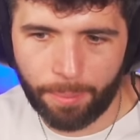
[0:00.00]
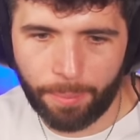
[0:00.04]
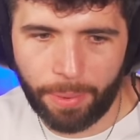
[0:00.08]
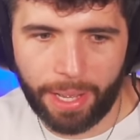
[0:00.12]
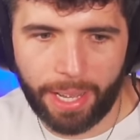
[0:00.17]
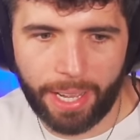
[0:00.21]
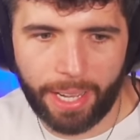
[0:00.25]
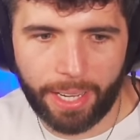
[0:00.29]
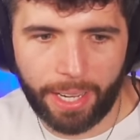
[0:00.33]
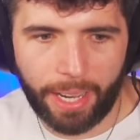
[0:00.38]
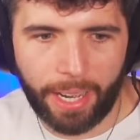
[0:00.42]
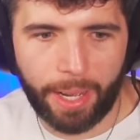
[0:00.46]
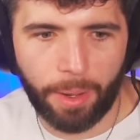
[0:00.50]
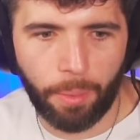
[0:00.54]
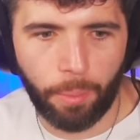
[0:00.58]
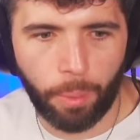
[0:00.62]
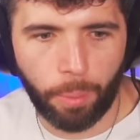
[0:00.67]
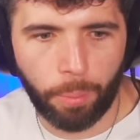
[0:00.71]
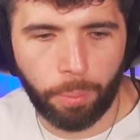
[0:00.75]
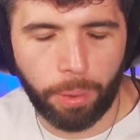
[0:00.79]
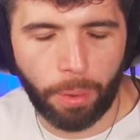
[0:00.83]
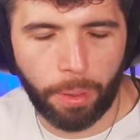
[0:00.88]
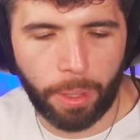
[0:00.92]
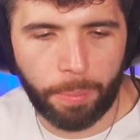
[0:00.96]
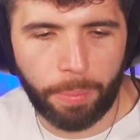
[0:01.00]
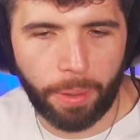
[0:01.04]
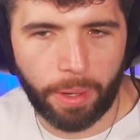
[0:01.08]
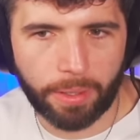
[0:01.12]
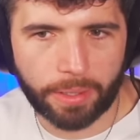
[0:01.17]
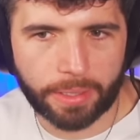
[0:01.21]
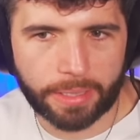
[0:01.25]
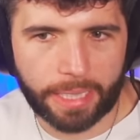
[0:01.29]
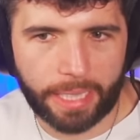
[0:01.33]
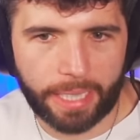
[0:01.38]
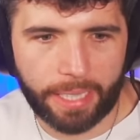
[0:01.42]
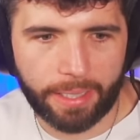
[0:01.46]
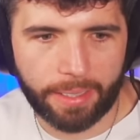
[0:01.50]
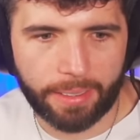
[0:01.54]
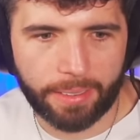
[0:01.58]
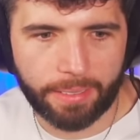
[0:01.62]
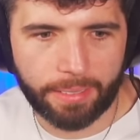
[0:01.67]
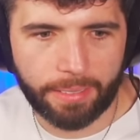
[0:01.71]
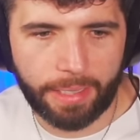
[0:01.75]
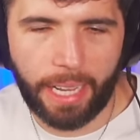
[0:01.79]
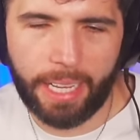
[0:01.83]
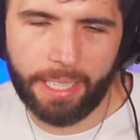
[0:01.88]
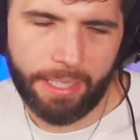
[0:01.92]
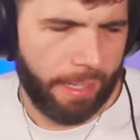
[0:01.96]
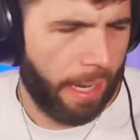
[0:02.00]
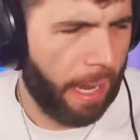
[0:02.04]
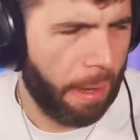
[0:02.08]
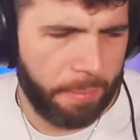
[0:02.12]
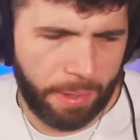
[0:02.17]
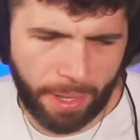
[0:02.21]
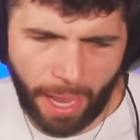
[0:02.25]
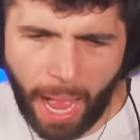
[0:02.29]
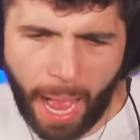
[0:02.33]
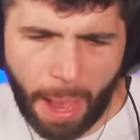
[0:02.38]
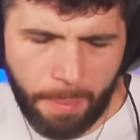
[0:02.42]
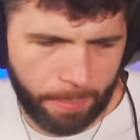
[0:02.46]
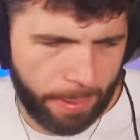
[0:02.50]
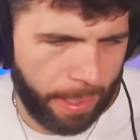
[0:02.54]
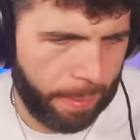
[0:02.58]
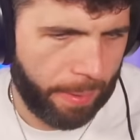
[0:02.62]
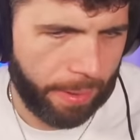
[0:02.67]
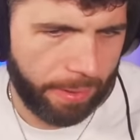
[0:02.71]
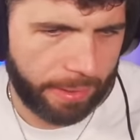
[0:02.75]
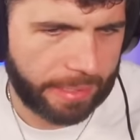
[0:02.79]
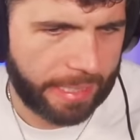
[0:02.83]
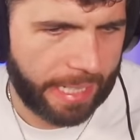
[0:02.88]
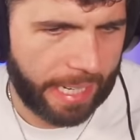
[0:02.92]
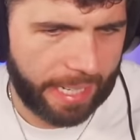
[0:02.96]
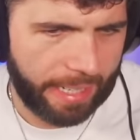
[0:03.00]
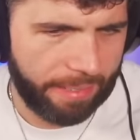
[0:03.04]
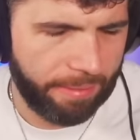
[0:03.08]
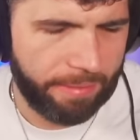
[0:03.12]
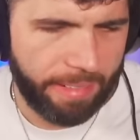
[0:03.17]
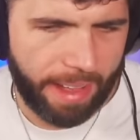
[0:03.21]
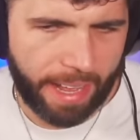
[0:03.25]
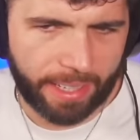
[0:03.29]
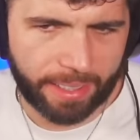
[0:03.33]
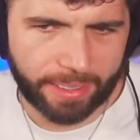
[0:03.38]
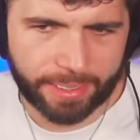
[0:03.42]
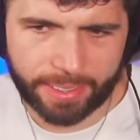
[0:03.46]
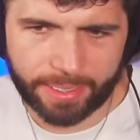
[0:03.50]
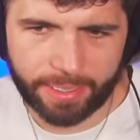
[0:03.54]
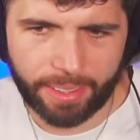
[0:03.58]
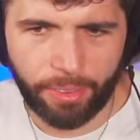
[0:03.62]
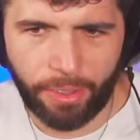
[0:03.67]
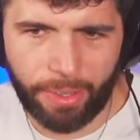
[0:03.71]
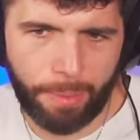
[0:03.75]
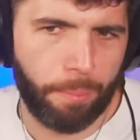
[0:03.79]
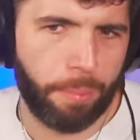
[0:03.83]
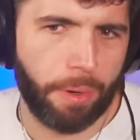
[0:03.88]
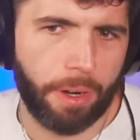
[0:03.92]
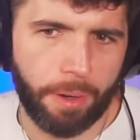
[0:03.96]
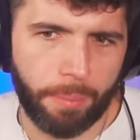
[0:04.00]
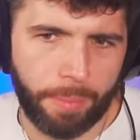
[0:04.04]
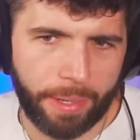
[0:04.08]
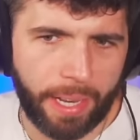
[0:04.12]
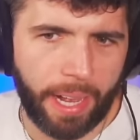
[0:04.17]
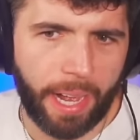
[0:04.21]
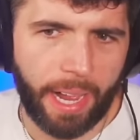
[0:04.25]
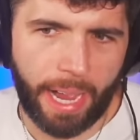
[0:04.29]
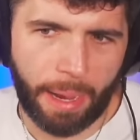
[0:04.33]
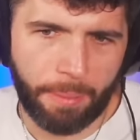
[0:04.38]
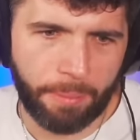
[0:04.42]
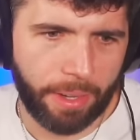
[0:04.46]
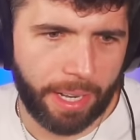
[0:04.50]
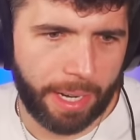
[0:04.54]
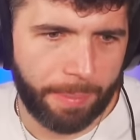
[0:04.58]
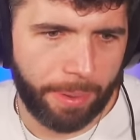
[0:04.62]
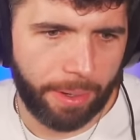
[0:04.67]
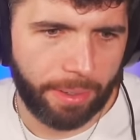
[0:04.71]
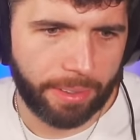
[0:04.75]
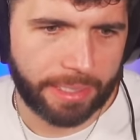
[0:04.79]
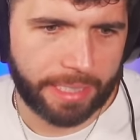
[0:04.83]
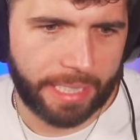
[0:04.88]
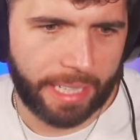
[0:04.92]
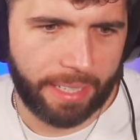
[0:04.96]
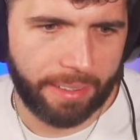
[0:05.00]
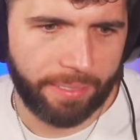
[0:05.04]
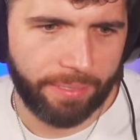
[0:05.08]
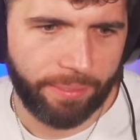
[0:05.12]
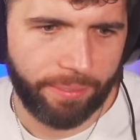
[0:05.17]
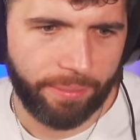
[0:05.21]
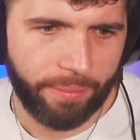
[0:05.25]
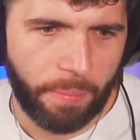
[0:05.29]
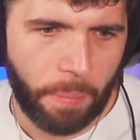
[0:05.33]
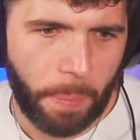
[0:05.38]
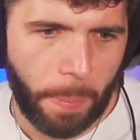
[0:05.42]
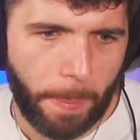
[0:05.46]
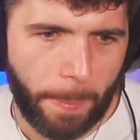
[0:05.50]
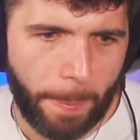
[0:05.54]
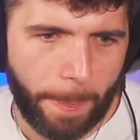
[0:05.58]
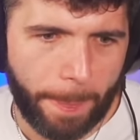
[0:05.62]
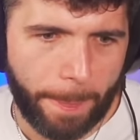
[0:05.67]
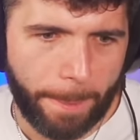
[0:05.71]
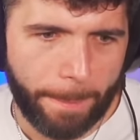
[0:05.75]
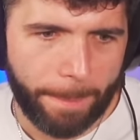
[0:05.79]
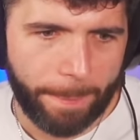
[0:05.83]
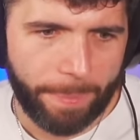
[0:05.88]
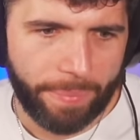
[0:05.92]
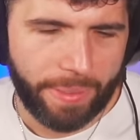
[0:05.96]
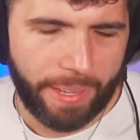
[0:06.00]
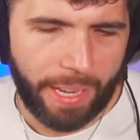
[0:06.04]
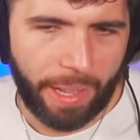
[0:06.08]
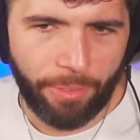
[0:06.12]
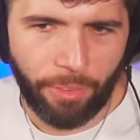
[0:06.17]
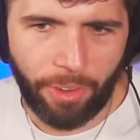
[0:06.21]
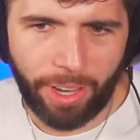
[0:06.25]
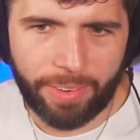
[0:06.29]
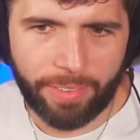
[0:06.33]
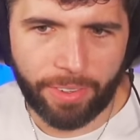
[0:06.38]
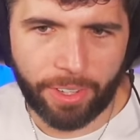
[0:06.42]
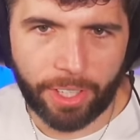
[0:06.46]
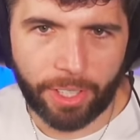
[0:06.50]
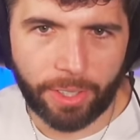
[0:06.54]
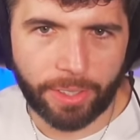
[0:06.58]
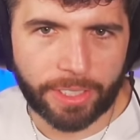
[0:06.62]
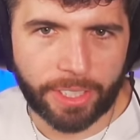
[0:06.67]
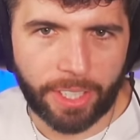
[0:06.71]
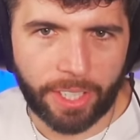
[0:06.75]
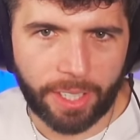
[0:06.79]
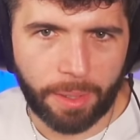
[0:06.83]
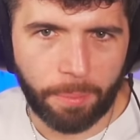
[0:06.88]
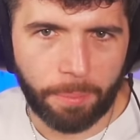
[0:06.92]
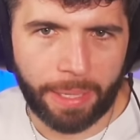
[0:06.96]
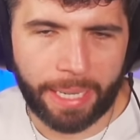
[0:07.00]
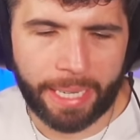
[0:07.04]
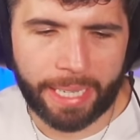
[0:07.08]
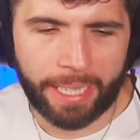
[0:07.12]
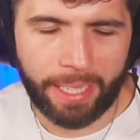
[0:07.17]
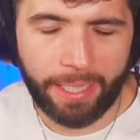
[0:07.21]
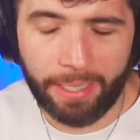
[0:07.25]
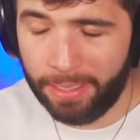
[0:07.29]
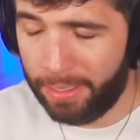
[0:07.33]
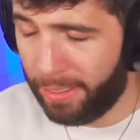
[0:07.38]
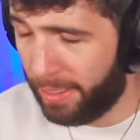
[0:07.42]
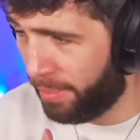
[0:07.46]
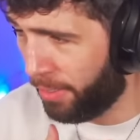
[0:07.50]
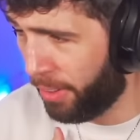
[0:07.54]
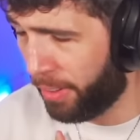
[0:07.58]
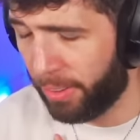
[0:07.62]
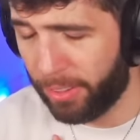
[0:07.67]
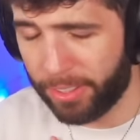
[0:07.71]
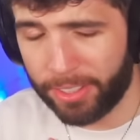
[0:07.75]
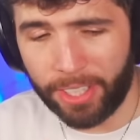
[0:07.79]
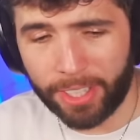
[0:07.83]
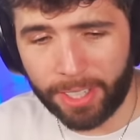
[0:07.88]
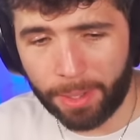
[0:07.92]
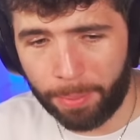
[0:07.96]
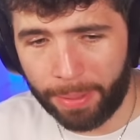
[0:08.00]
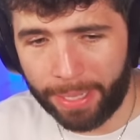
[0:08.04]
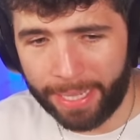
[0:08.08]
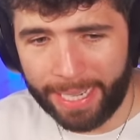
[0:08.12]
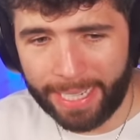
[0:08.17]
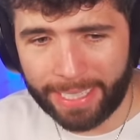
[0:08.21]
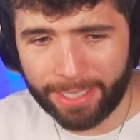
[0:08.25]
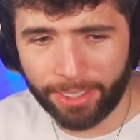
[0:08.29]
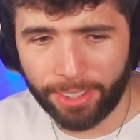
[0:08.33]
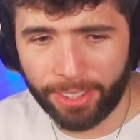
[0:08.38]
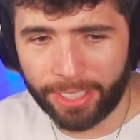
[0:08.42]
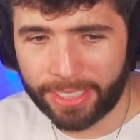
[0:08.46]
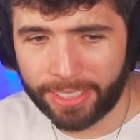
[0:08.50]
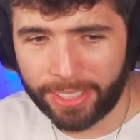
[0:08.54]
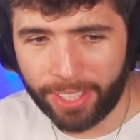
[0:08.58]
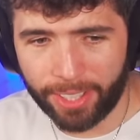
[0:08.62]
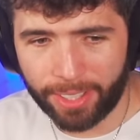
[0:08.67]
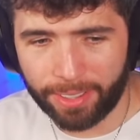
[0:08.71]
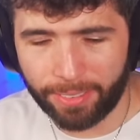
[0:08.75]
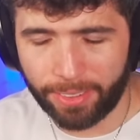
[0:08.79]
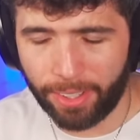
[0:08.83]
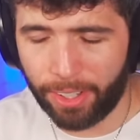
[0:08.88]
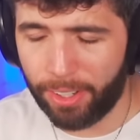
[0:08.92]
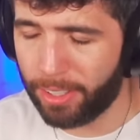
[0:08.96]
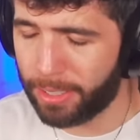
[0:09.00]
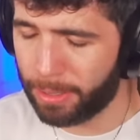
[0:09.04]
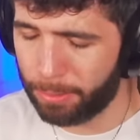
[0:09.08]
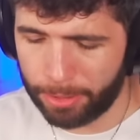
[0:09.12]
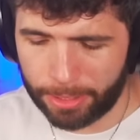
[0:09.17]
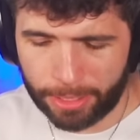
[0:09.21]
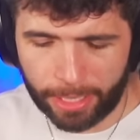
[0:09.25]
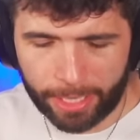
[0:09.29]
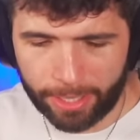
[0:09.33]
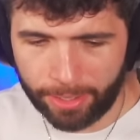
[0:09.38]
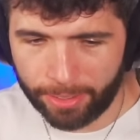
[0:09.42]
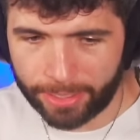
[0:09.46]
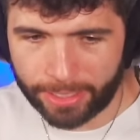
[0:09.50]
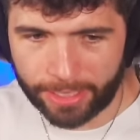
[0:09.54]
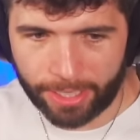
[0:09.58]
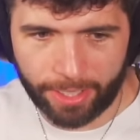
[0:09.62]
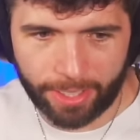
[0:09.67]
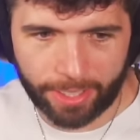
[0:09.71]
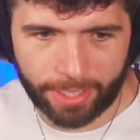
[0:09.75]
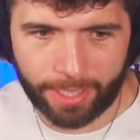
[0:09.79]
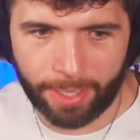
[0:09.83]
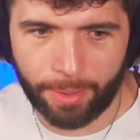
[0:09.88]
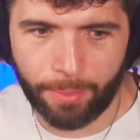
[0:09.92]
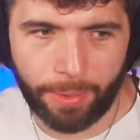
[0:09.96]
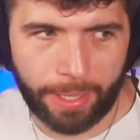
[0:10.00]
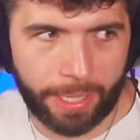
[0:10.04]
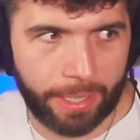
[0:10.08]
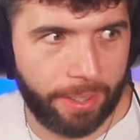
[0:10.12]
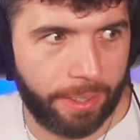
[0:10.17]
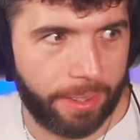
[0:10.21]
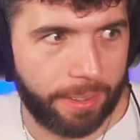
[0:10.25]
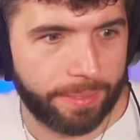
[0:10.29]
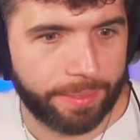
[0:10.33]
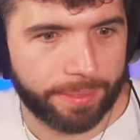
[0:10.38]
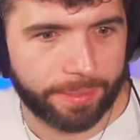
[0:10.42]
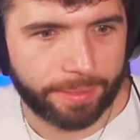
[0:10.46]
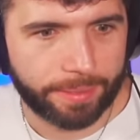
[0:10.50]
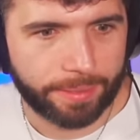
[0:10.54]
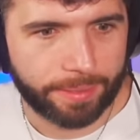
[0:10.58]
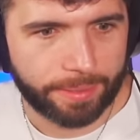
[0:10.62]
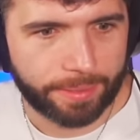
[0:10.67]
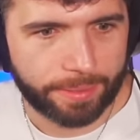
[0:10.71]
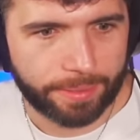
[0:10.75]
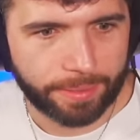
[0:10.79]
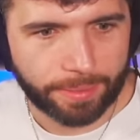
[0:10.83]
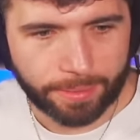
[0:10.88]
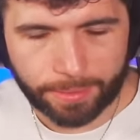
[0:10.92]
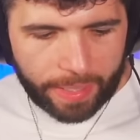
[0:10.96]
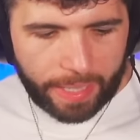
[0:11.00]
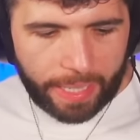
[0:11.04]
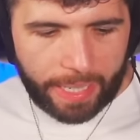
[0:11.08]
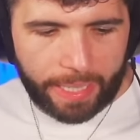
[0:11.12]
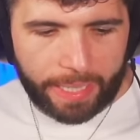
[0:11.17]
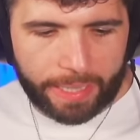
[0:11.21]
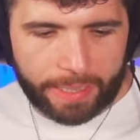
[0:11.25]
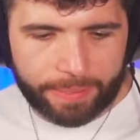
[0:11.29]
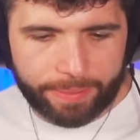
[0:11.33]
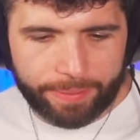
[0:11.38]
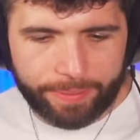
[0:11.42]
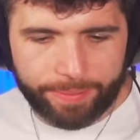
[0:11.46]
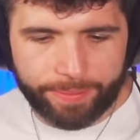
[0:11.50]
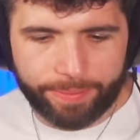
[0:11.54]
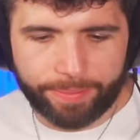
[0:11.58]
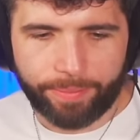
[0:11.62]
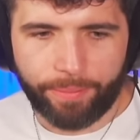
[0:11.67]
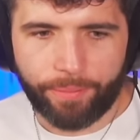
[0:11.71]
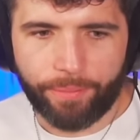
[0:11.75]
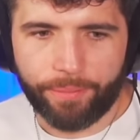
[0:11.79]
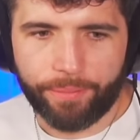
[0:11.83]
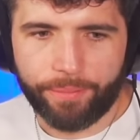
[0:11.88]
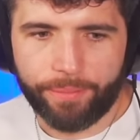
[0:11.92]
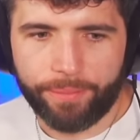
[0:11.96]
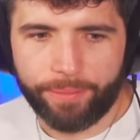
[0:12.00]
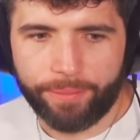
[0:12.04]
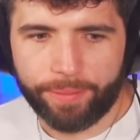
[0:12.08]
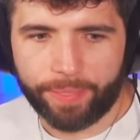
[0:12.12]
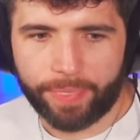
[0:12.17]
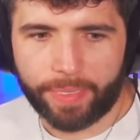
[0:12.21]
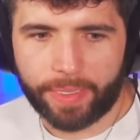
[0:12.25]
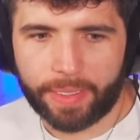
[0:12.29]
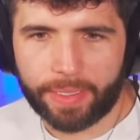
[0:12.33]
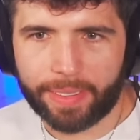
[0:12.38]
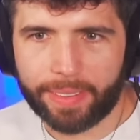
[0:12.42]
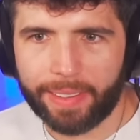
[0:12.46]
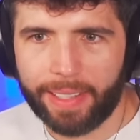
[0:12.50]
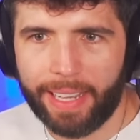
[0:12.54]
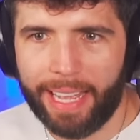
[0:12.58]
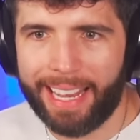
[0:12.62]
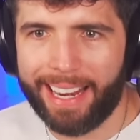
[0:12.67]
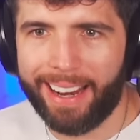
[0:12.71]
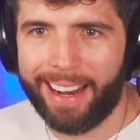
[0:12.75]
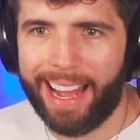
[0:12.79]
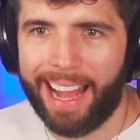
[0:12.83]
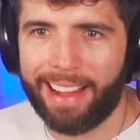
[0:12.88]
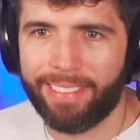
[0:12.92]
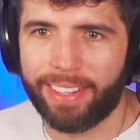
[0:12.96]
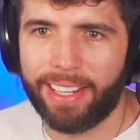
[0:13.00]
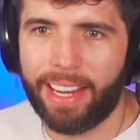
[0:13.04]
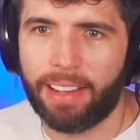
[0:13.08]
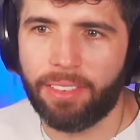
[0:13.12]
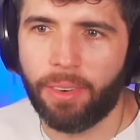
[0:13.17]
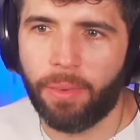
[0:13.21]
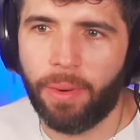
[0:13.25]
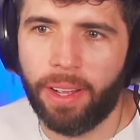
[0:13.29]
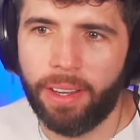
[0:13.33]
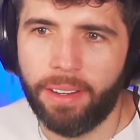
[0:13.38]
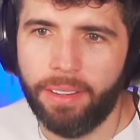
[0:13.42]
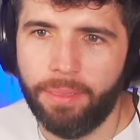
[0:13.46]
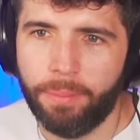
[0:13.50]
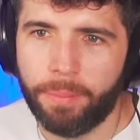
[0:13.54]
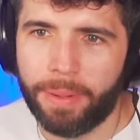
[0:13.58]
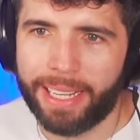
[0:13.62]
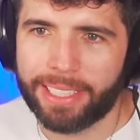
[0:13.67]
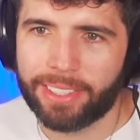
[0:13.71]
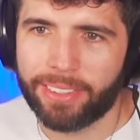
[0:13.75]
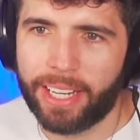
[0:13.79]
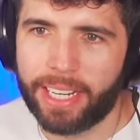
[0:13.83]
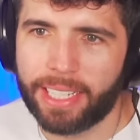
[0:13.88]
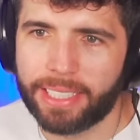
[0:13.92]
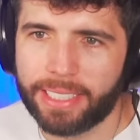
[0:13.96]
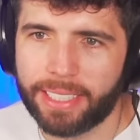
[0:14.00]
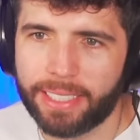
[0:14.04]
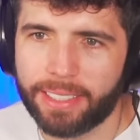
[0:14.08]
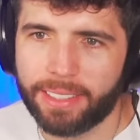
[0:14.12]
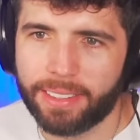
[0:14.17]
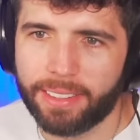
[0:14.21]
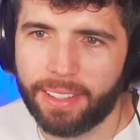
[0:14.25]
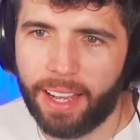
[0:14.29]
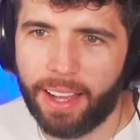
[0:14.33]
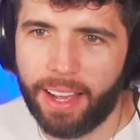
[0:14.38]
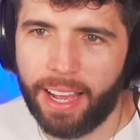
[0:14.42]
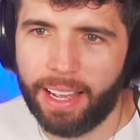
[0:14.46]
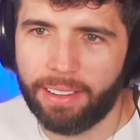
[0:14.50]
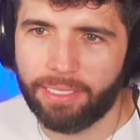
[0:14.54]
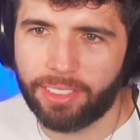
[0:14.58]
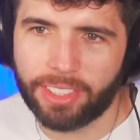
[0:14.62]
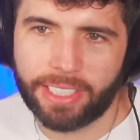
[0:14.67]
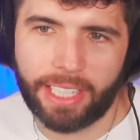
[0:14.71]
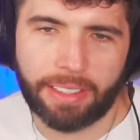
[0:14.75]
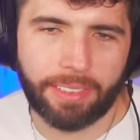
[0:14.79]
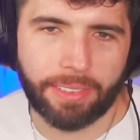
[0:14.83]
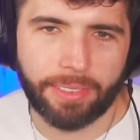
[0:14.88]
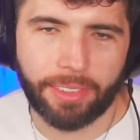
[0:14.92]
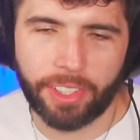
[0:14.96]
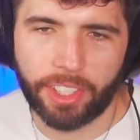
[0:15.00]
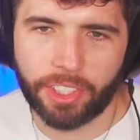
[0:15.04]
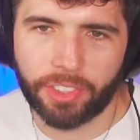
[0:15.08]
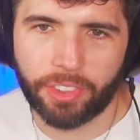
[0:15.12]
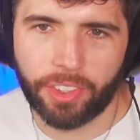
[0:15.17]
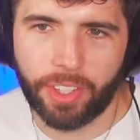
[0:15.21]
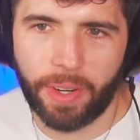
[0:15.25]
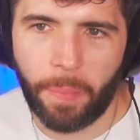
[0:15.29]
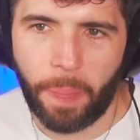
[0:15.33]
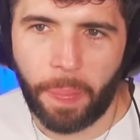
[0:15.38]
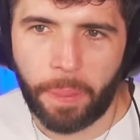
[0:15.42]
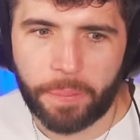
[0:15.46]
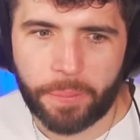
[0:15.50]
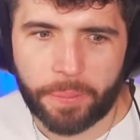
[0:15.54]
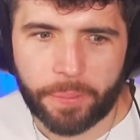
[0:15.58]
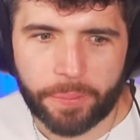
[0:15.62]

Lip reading: But I will probably post that. I am going to post that, in fact. Not even probably. I am going to post that. I'm not even going to do Zerkaa play. I'm not going to do Zerkaa plays. I'm not doing Zerkaa vlogs. I'm just going on Zerkaa. Why not? And I have another one. That's not edited. I have just had the footage for it.